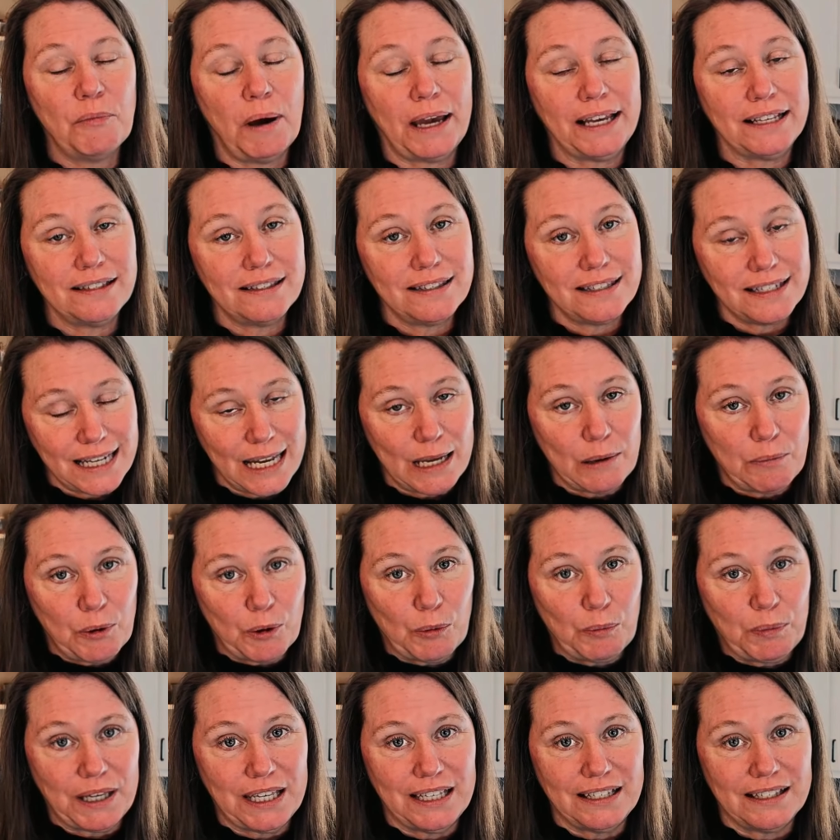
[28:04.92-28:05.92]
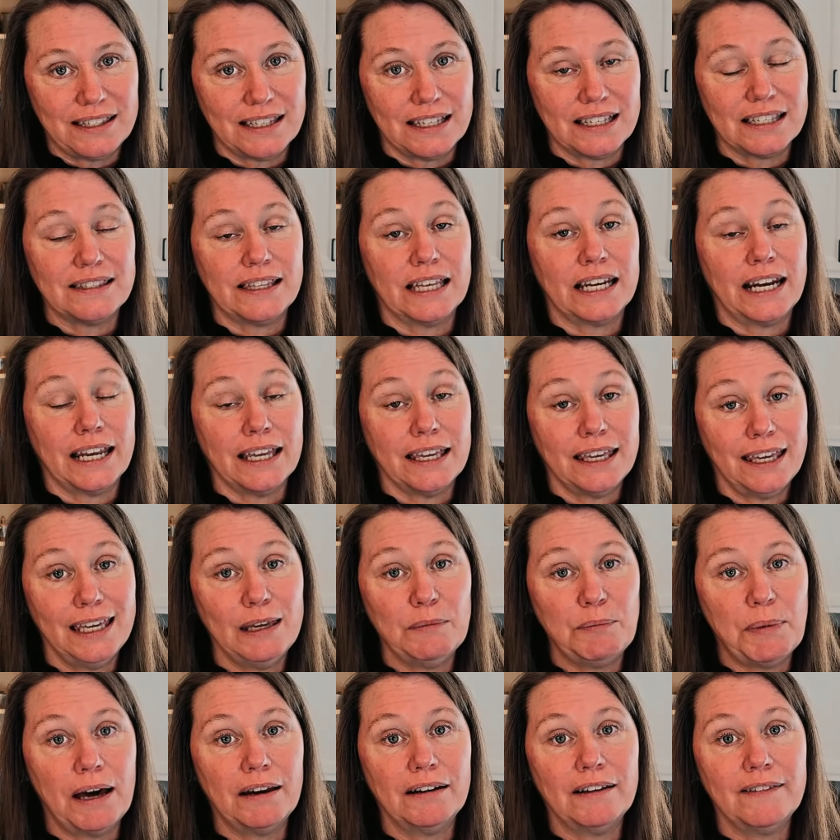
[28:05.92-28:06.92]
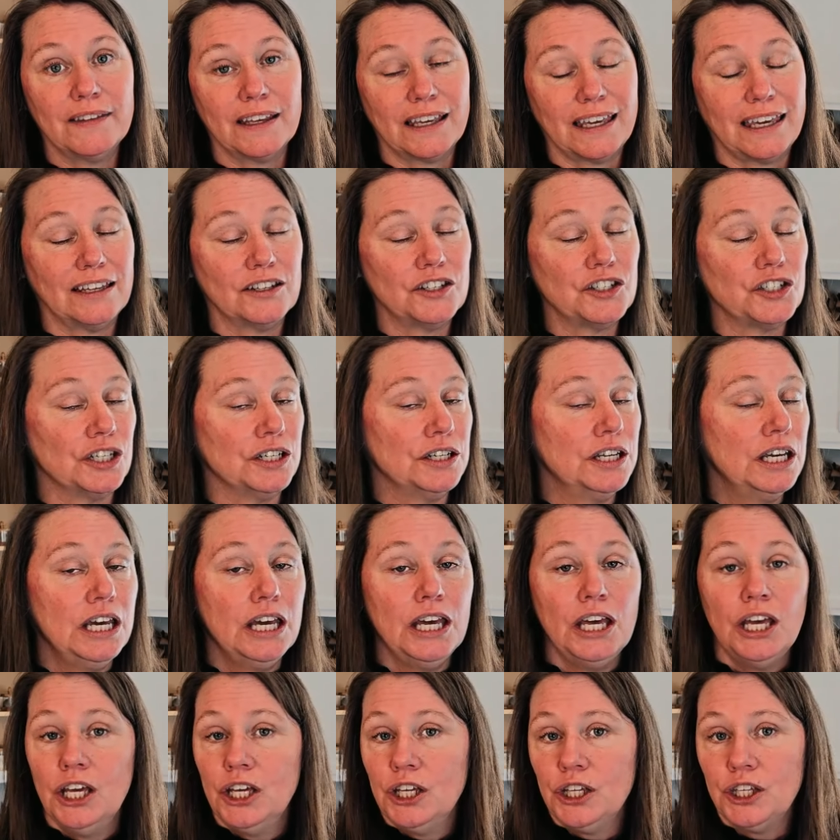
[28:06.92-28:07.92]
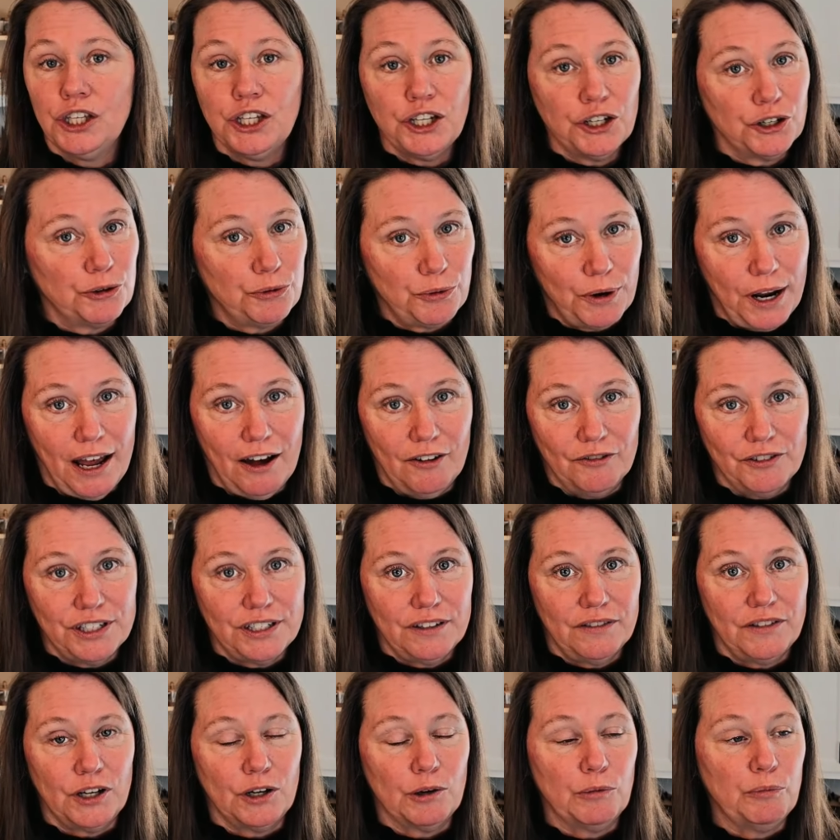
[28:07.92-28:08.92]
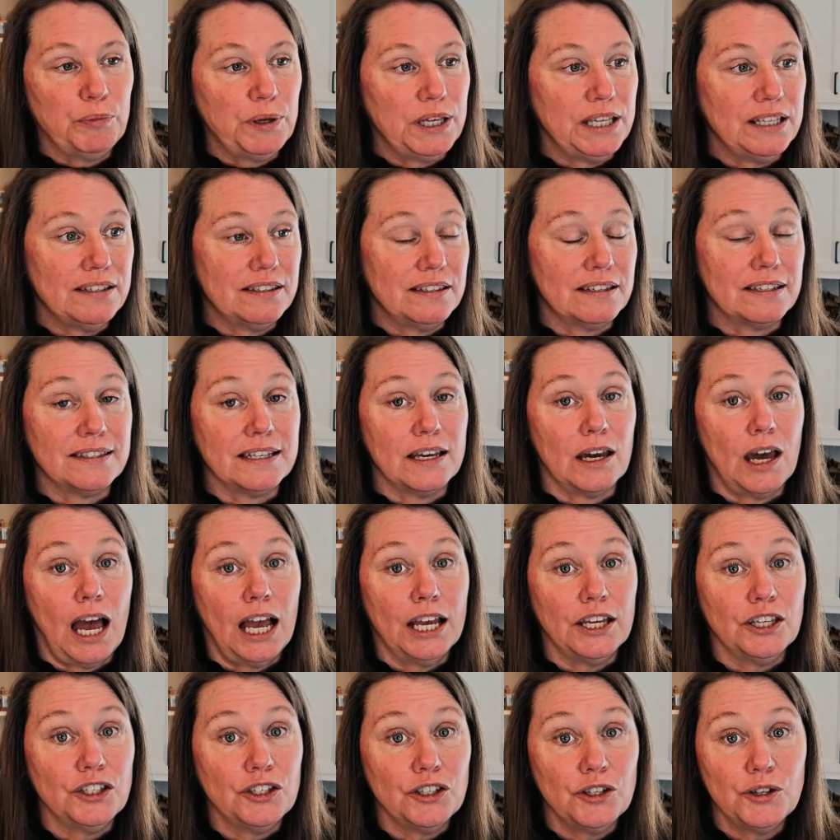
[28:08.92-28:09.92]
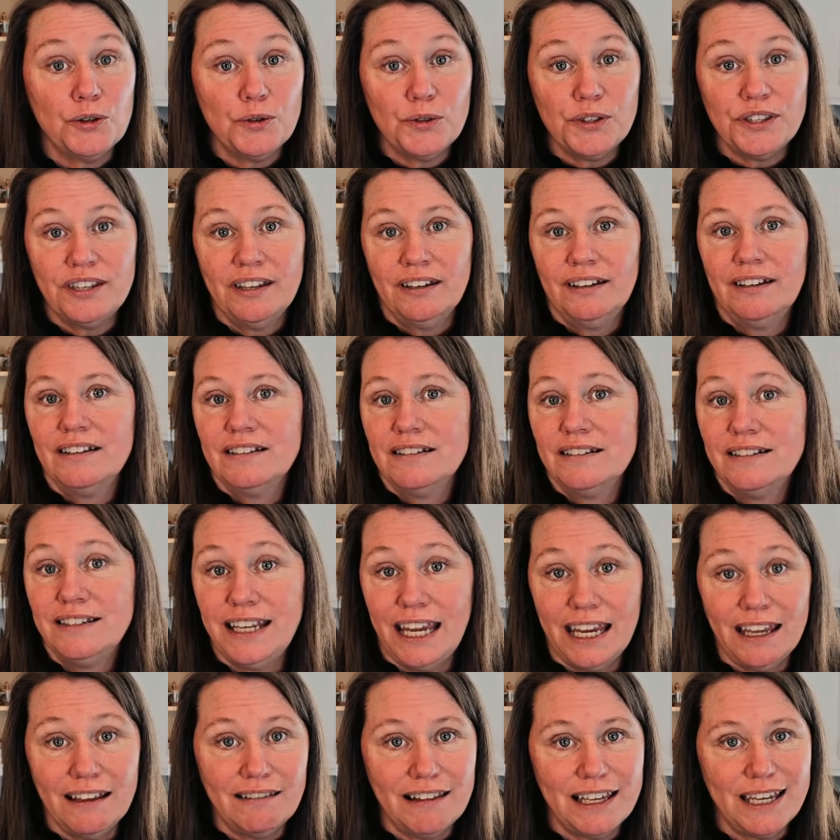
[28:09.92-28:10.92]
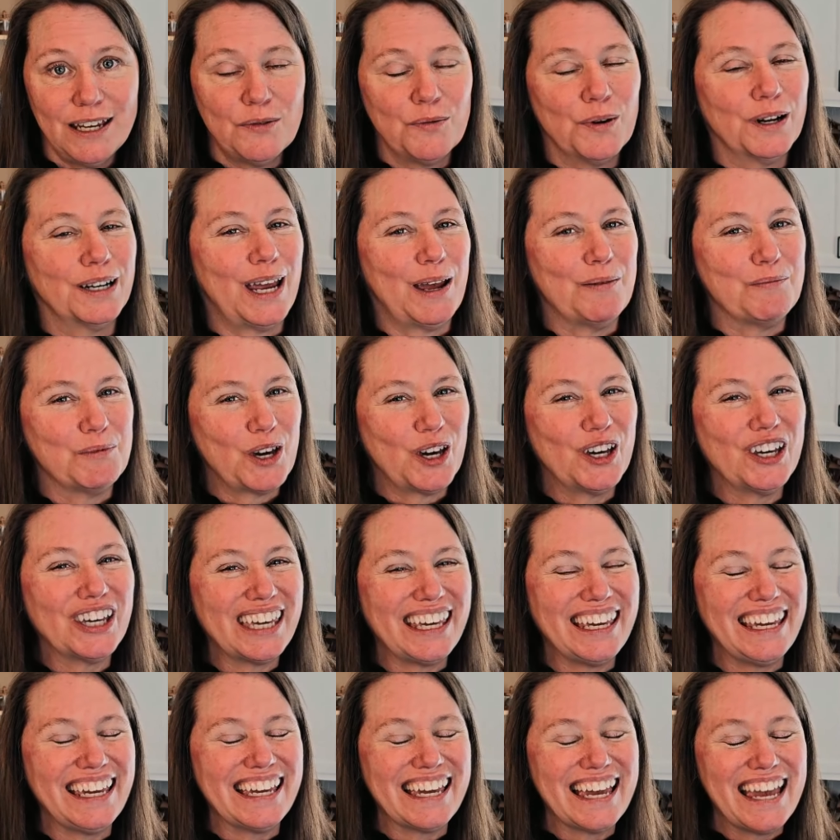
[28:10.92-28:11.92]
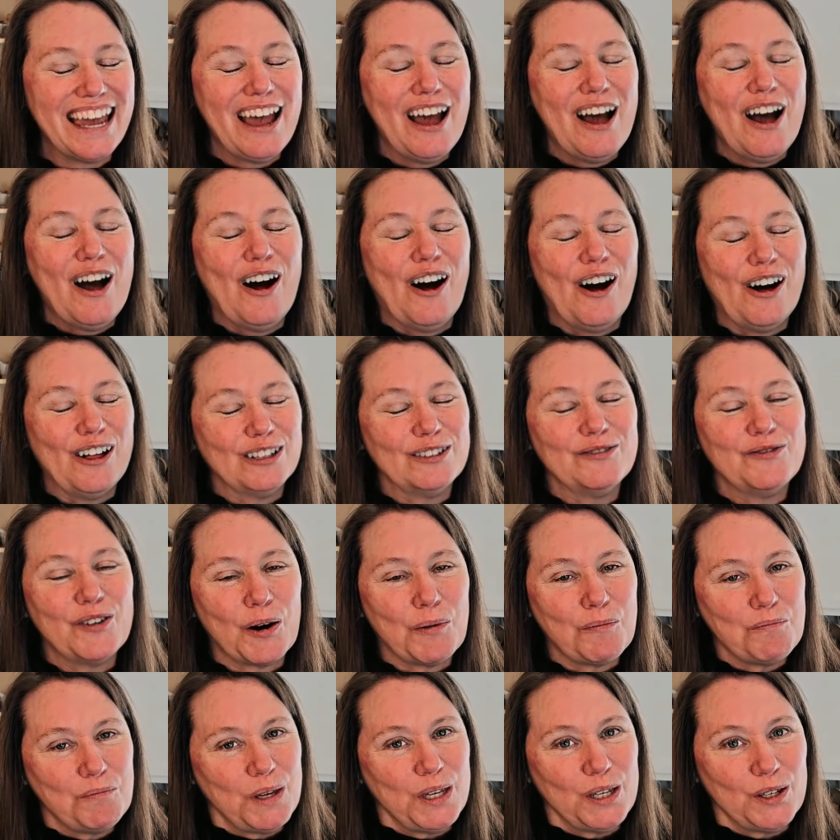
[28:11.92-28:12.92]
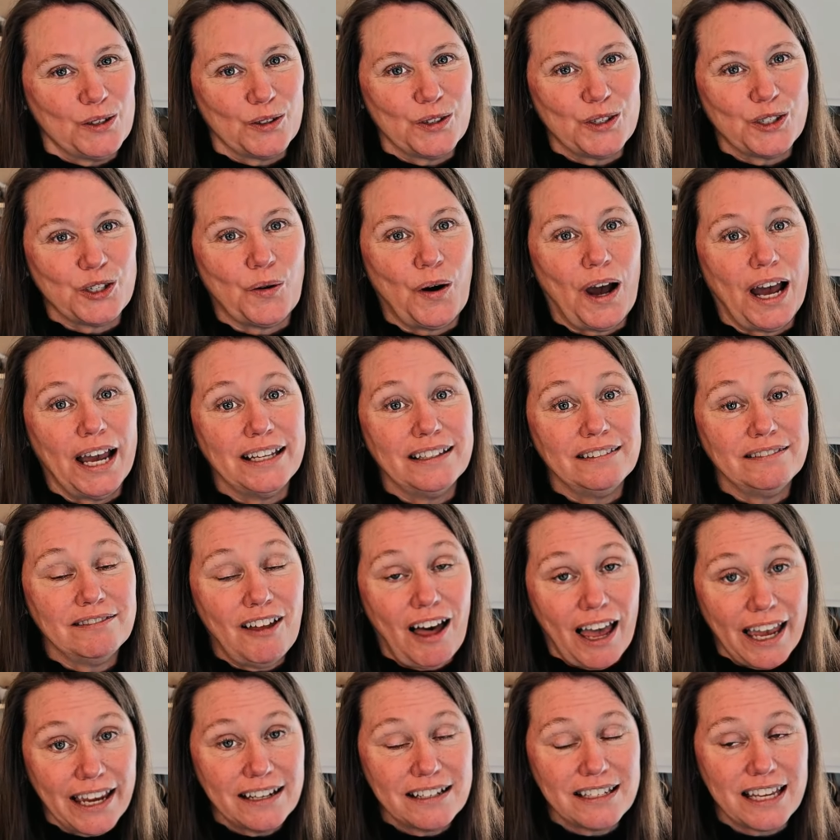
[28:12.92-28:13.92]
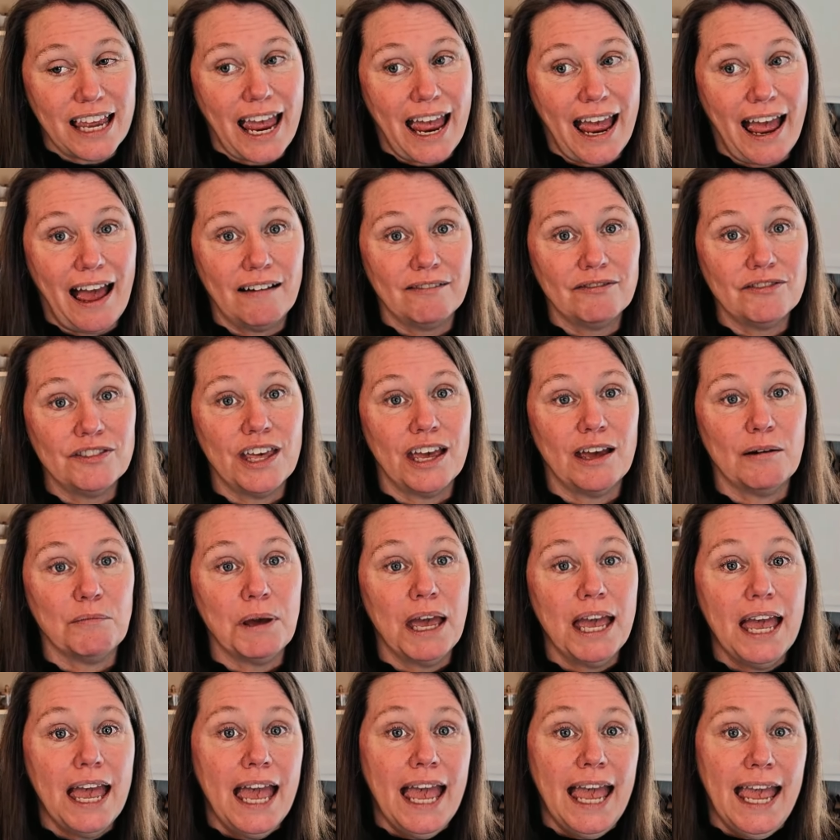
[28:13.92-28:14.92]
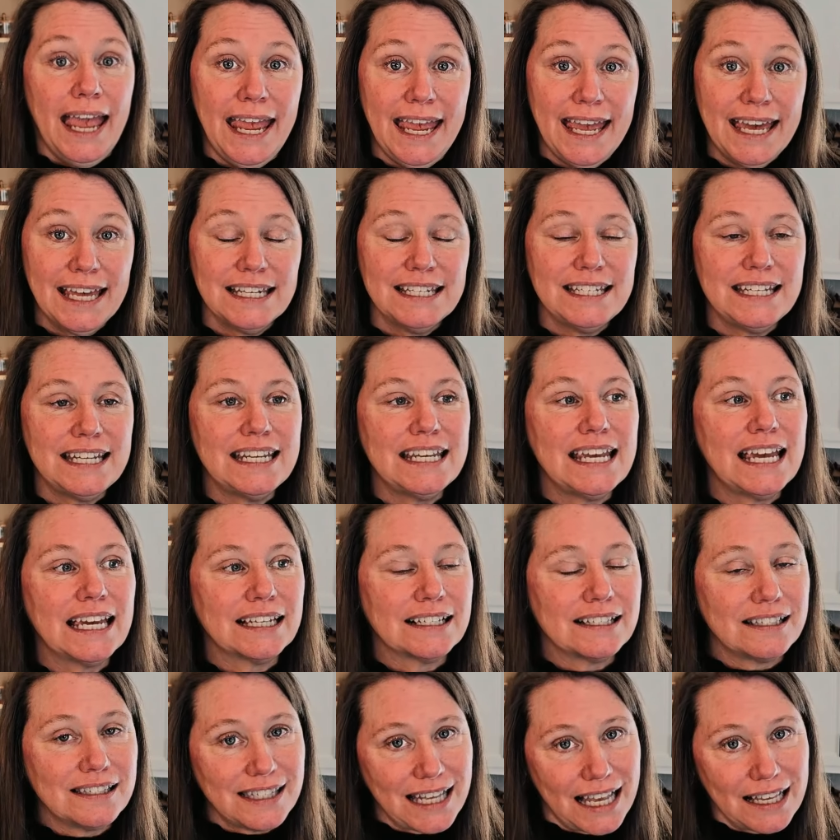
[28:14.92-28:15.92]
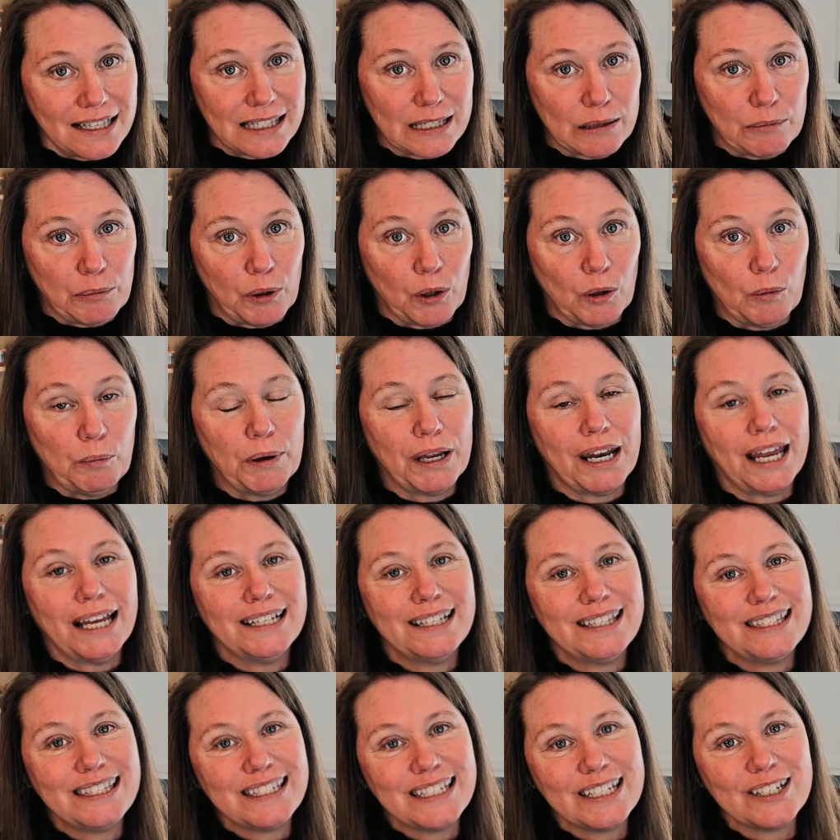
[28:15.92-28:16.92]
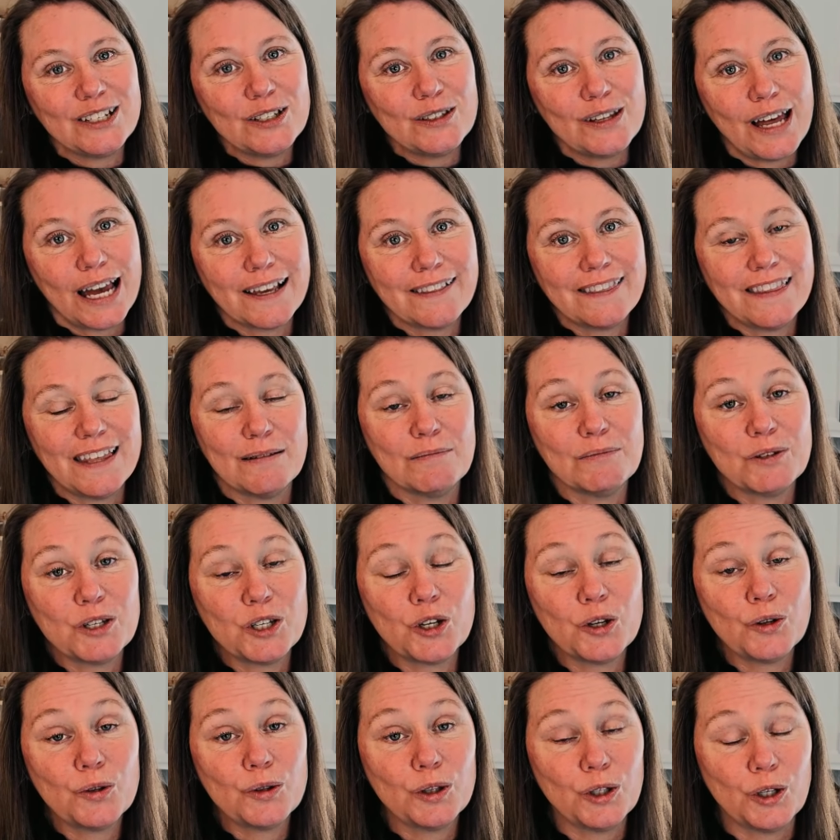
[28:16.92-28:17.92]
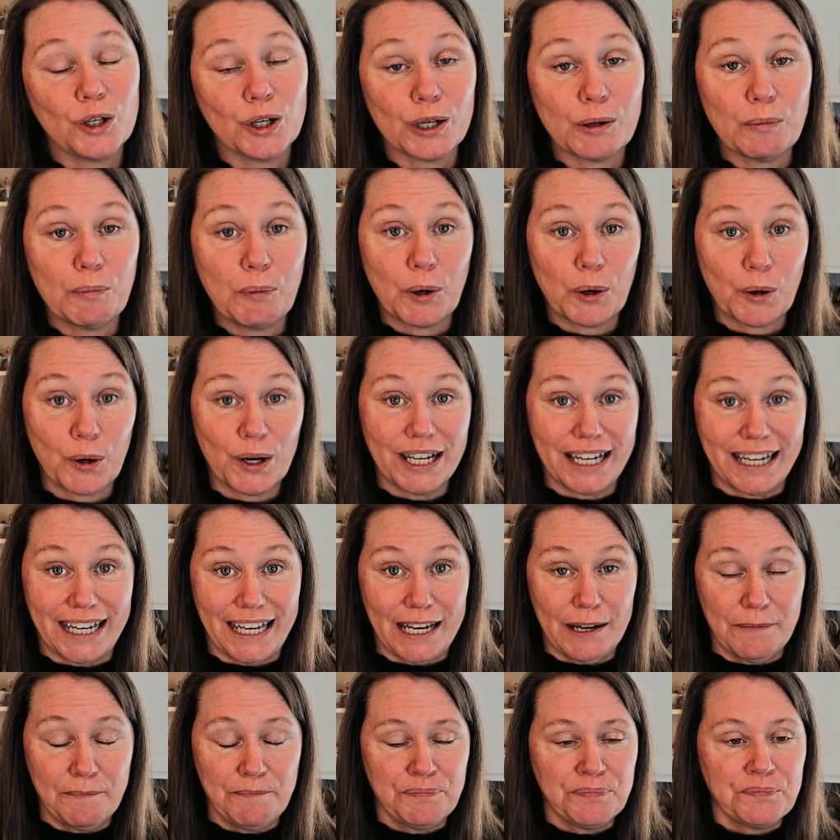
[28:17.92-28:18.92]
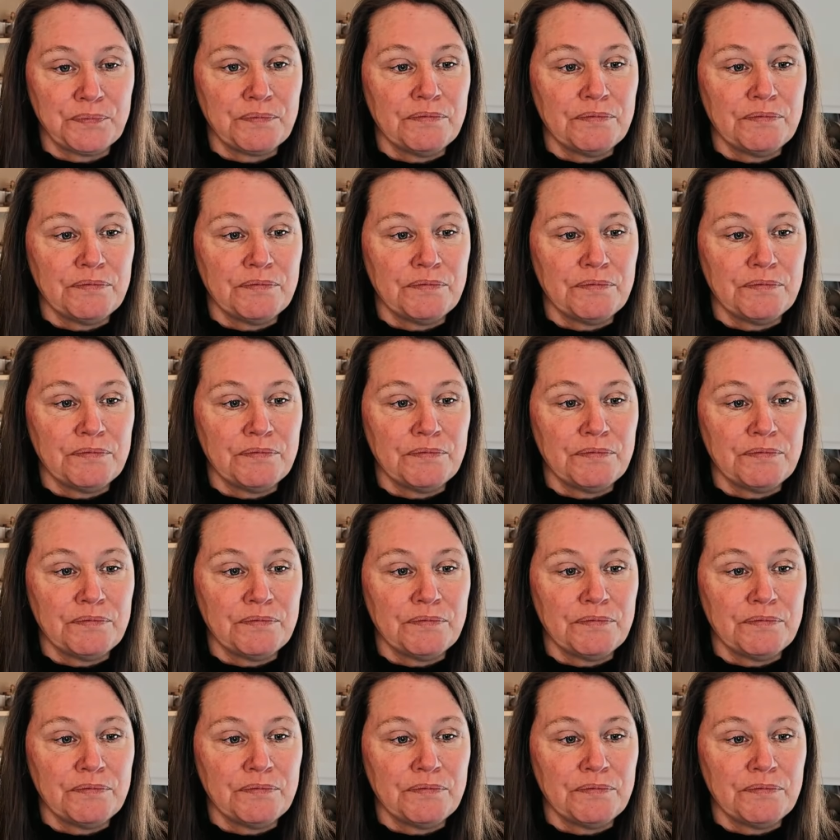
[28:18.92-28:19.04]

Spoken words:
my staple pieces that I keep out in the kitchen year round. They're pieces that I use daily when I'm cooking all of our meals. So I like to have them handy, accessible, but I still like them to look pretty.